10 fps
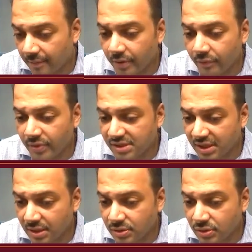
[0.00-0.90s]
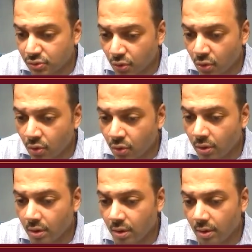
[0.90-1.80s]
we're seeing strong